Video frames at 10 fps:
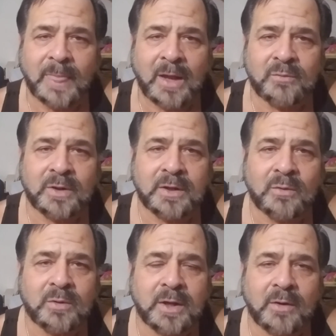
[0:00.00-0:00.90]
I really
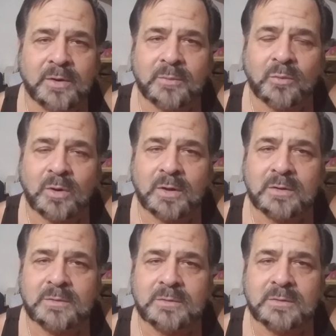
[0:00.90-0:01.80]
don't care anymore
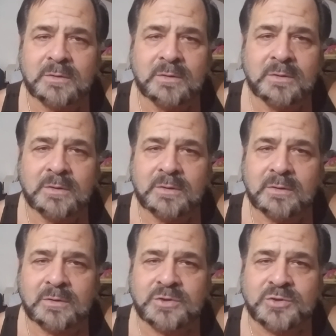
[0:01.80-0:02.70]

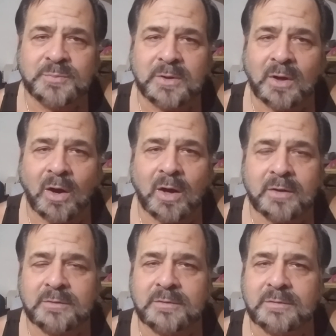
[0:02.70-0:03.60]
because it's
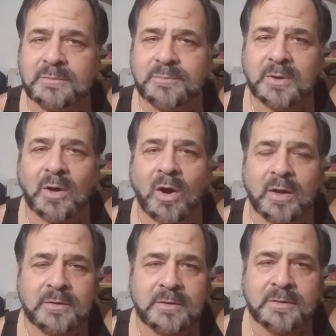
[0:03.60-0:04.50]
beyond,
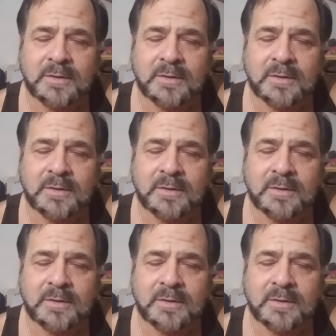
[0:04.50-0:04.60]
beyond